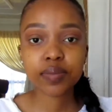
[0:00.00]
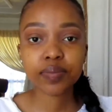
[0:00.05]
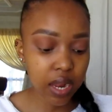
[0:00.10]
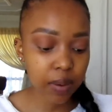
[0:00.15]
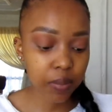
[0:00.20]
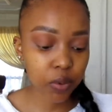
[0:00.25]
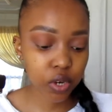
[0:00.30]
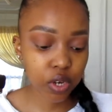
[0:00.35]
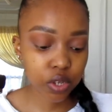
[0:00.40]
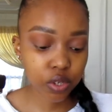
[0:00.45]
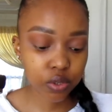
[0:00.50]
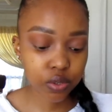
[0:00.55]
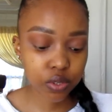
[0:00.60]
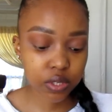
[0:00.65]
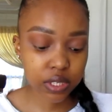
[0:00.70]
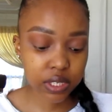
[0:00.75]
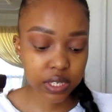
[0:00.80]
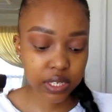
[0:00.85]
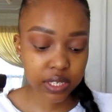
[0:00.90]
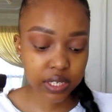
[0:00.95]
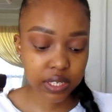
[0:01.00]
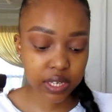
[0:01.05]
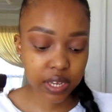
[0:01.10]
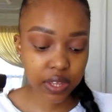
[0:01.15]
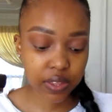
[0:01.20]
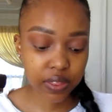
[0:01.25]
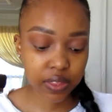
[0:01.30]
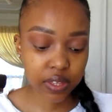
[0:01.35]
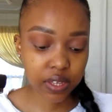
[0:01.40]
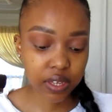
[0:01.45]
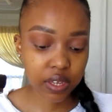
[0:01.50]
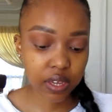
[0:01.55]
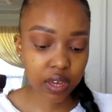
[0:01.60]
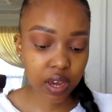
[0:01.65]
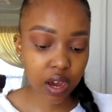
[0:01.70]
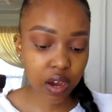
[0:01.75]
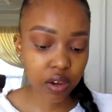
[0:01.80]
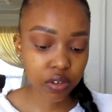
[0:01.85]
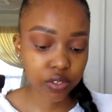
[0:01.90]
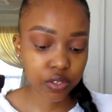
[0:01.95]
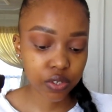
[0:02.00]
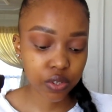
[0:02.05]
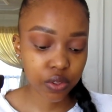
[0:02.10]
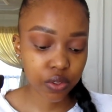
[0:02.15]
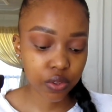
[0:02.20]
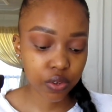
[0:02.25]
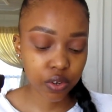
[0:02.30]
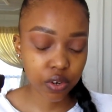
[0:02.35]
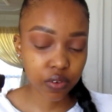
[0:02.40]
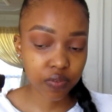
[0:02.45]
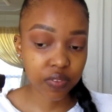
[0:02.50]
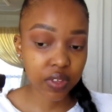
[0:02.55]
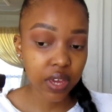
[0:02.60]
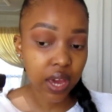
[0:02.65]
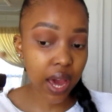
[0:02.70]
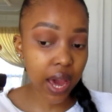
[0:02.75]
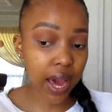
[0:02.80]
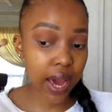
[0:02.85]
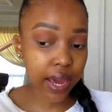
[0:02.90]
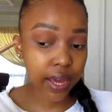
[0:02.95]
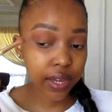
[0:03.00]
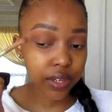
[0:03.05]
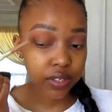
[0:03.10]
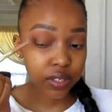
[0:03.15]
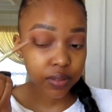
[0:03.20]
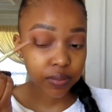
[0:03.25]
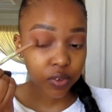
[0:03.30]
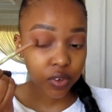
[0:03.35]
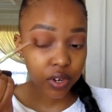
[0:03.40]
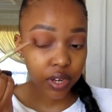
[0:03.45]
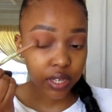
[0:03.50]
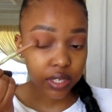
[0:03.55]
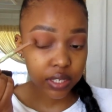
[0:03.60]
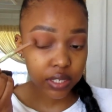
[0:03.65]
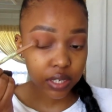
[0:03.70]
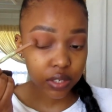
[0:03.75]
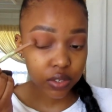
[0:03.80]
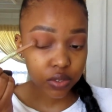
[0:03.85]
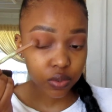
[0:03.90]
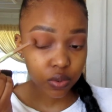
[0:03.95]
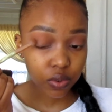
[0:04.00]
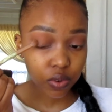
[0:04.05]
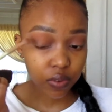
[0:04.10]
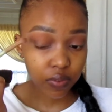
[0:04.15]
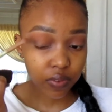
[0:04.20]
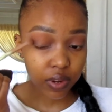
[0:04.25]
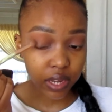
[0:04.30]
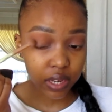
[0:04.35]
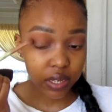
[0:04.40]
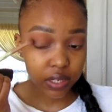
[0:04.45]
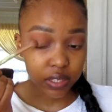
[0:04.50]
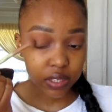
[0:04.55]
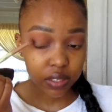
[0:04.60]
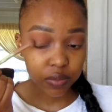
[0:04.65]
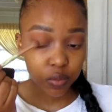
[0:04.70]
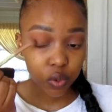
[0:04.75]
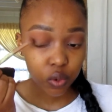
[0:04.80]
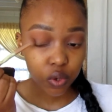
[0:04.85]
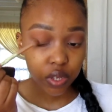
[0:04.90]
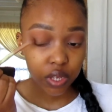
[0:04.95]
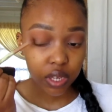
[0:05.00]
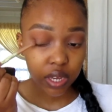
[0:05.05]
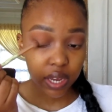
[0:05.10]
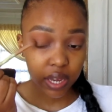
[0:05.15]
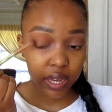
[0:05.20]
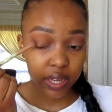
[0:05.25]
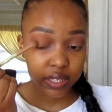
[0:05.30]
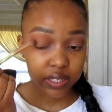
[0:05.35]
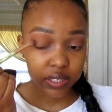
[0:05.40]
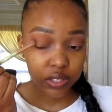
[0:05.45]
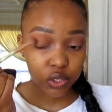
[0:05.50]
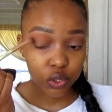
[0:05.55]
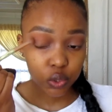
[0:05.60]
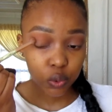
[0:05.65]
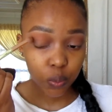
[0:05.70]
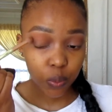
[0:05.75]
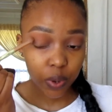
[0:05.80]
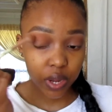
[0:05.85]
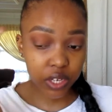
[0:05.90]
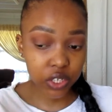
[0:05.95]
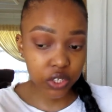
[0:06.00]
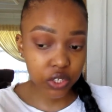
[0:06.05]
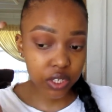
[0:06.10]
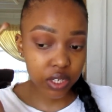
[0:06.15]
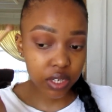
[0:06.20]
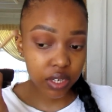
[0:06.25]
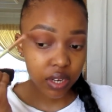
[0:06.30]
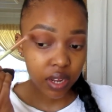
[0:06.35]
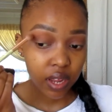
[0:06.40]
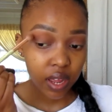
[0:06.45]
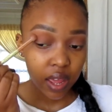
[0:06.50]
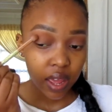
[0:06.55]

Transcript: I'm going to use this in the outer third of the eye. So I'm creating sort of like a smoky eye situation.